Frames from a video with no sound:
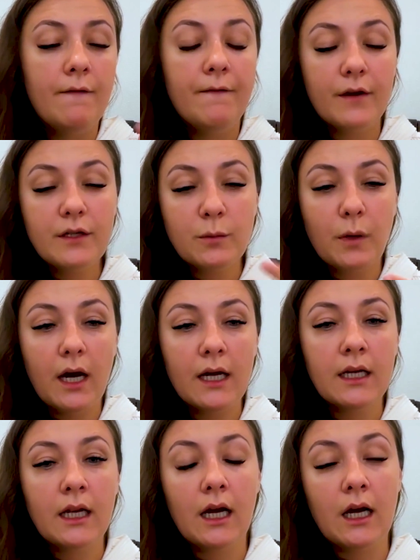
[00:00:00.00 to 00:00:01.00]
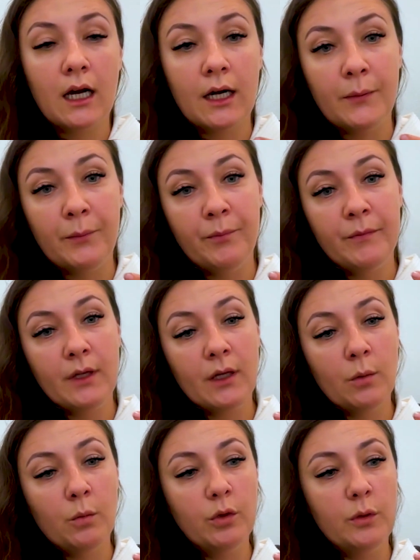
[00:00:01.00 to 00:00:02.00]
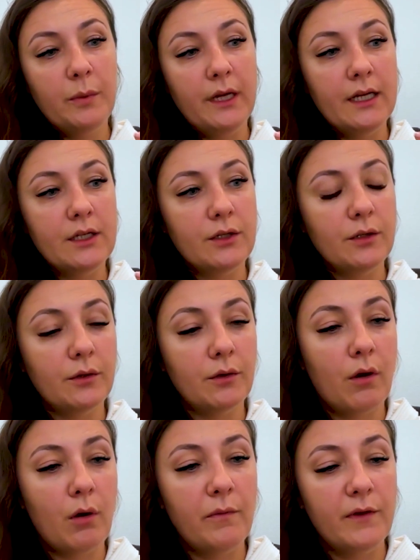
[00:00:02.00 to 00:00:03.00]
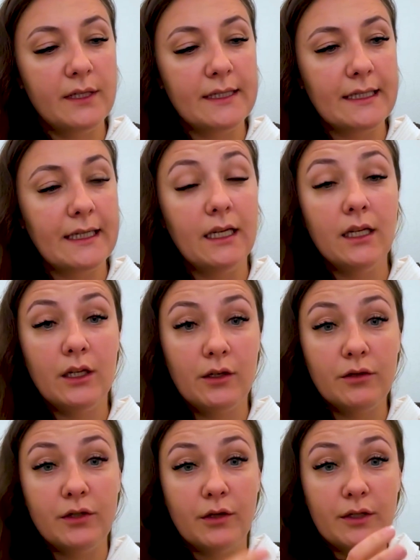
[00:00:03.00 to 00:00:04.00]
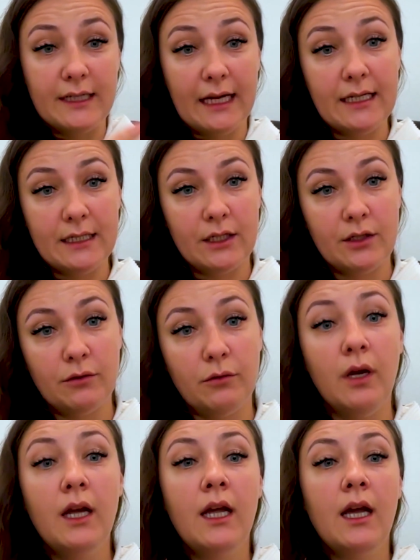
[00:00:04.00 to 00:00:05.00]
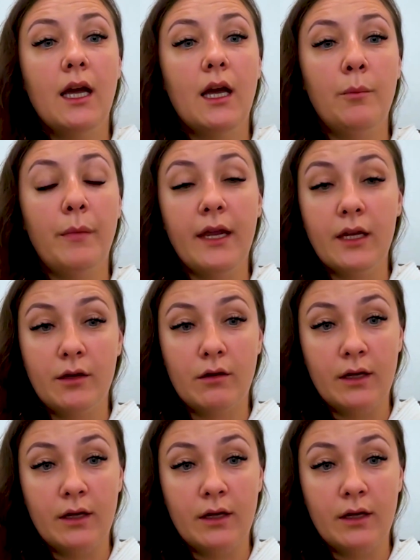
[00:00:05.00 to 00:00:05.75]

first one would be to obviously use your data to make your